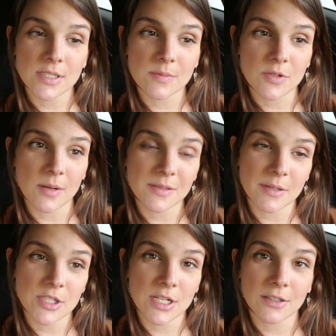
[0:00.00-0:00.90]
Subscribe to
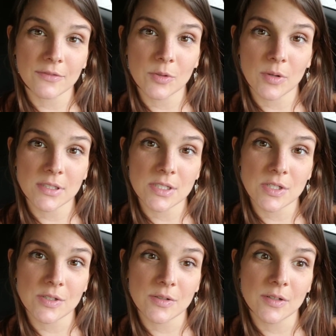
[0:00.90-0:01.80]
my channel if you want
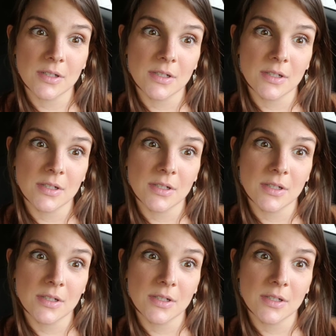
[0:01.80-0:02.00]
to.